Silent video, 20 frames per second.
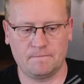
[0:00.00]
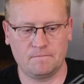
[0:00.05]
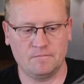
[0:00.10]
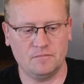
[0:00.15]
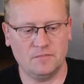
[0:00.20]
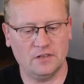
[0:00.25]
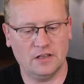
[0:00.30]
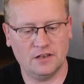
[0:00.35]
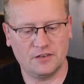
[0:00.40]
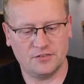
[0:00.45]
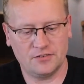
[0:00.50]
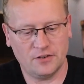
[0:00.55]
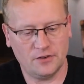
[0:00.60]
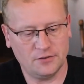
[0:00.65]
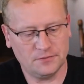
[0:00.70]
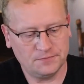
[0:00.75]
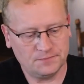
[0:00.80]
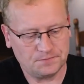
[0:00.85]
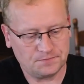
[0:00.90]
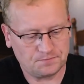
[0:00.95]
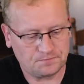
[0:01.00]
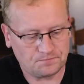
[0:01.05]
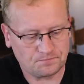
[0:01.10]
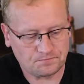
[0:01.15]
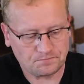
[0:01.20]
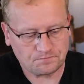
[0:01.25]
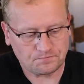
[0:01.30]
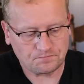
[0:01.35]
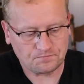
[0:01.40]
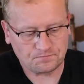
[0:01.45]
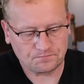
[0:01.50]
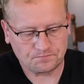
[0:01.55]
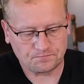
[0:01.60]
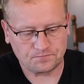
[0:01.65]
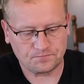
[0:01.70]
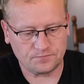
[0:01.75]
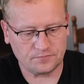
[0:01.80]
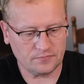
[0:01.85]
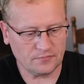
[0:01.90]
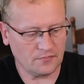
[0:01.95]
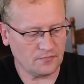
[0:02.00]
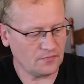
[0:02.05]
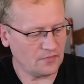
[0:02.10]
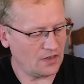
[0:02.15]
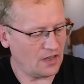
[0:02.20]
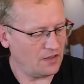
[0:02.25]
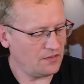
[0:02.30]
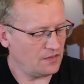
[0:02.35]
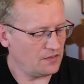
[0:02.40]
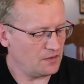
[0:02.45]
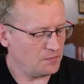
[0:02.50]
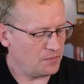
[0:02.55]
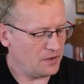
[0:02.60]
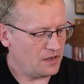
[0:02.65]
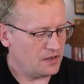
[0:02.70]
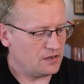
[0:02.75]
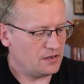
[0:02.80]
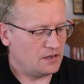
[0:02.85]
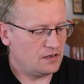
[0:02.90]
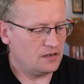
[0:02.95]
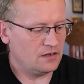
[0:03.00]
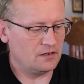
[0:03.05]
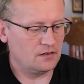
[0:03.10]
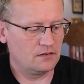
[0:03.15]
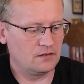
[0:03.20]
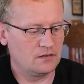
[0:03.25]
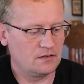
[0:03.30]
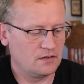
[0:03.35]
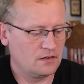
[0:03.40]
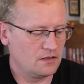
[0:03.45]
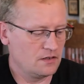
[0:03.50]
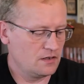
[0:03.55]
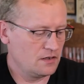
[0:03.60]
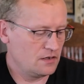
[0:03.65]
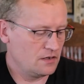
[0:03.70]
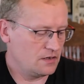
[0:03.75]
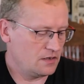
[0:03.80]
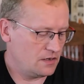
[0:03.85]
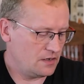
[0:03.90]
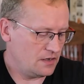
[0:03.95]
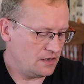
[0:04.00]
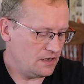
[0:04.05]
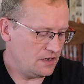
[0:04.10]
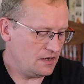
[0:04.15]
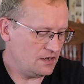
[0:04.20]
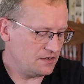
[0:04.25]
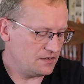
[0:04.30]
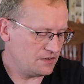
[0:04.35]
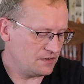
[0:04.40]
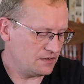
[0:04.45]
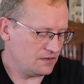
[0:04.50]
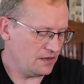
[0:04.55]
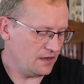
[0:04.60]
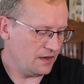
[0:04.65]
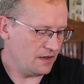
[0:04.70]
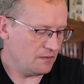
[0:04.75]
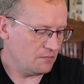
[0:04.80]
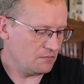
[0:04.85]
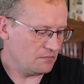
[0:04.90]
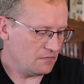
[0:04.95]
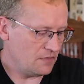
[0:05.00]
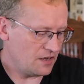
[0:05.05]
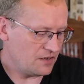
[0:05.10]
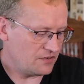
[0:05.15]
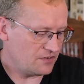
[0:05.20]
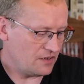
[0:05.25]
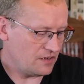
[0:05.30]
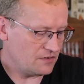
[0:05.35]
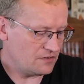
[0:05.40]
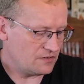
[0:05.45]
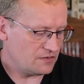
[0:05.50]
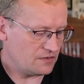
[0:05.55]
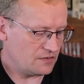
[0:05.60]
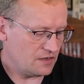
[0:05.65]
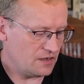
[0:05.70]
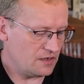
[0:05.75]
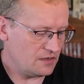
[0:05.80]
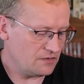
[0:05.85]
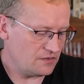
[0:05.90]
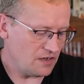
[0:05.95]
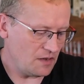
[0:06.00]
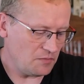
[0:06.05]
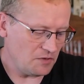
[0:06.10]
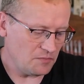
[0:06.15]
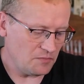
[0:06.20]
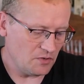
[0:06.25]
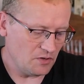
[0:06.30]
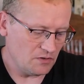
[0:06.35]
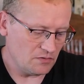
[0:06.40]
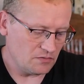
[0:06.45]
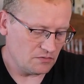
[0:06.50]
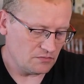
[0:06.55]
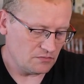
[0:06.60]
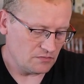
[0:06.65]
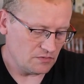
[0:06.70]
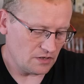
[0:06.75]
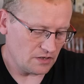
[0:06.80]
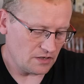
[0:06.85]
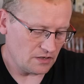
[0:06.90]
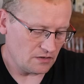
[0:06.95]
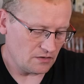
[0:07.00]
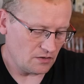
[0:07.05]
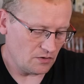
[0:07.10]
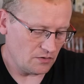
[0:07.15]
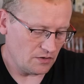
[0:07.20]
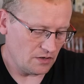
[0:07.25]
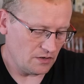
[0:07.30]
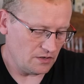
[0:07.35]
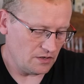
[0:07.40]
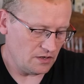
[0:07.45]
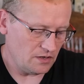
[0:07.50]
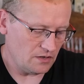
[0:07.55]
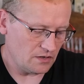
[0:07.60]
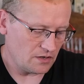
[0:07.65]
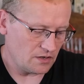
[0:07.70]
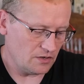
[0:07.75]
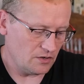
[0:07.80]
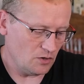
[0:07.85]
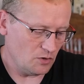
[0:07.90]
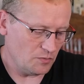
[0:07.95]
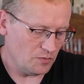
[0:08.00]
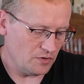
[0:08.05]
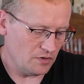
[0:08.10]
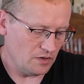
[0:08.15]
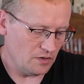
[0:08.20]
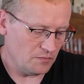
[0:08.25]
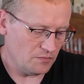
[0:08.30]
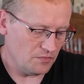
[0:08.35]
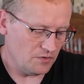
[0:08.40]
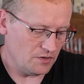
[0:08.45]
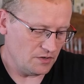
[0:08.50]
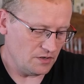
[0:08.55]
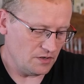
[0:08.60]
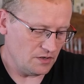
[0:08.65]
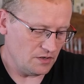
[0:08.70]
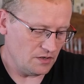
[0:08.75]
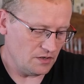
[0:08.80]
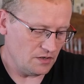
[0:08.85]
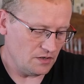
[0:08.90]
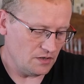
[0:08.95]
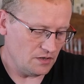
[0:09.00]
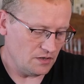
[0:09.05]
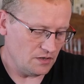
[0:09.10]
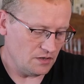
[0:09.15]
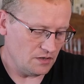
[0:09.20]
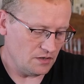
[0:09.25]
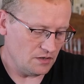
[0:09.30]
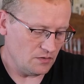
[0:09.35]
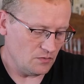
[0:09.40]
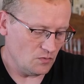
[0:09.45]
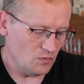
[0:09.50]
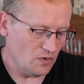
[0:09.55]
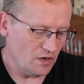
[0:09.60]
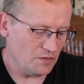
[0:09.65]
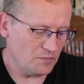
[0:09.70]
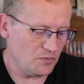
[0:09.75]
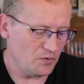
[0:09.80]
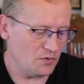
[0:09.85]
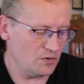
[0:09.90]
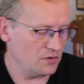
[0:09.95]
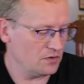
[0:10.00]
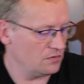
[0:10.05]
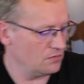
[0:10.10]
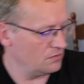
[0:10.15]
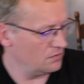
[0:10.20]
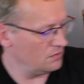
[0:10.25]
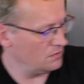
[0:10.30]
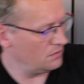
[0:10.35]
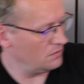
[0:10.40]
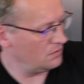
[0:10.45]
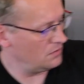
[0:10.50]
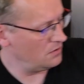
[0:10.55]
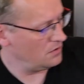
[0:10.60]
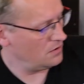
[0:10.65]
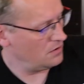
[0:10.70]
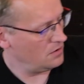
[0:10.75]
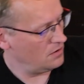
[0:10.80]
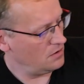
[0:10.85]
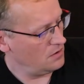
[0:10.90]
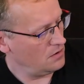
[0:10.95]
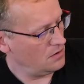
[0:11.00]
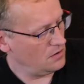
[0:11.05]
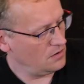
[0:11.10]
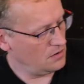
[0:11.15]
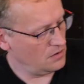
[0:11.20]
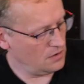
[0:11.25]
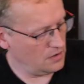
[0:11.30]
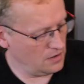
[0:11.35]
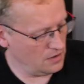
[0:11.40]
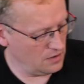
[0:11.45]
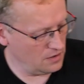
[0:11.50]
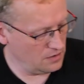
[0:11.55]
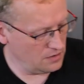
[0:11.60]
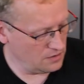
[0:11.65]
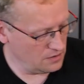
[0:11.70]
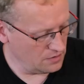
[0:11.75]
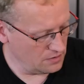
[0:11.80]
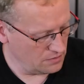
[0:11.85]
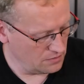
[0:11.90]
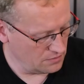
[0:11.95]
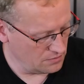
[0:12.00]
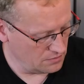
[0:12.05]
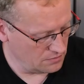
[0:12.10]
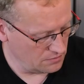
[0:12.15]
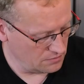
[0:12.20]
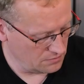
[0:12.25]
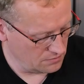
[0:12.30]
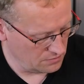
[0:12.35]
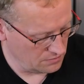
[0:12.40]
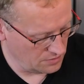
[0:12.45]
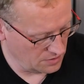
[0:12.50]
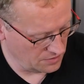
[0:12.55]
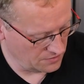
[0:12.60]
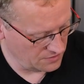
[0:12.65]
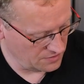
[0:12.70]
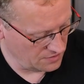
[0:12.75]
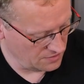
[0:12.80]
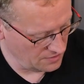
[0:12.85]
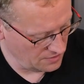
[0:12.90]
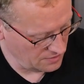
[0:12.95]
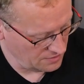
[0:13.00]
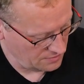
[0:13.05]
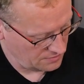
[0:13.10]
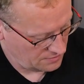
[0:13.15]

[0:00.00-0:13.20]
Like so. And then the pen here is makes sense in tablet mode. I can go down here, I can open up the whiteboard, and you can see there,